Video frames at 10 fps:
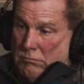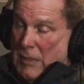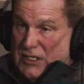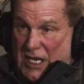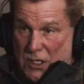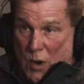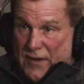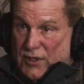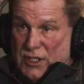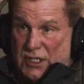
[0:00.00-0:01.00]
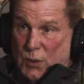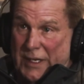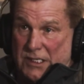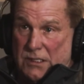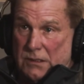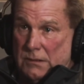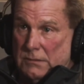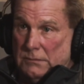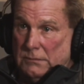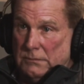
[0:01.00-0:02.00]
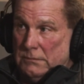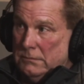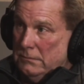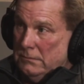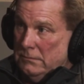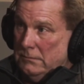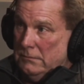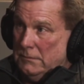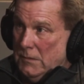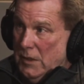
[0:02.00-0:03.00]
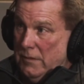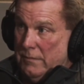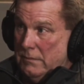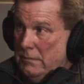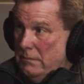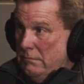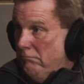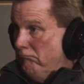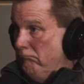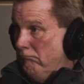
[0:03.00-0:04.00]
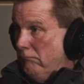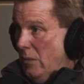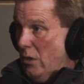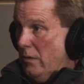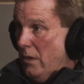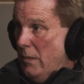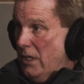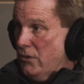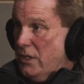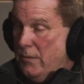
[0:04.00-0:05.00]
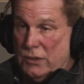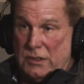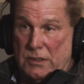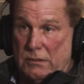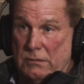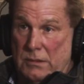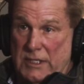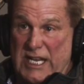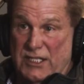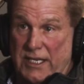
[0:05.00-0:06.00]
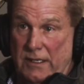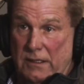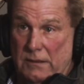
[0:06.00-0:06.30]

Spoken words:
They send you away for 6 weeks. Their mothership was in Disney.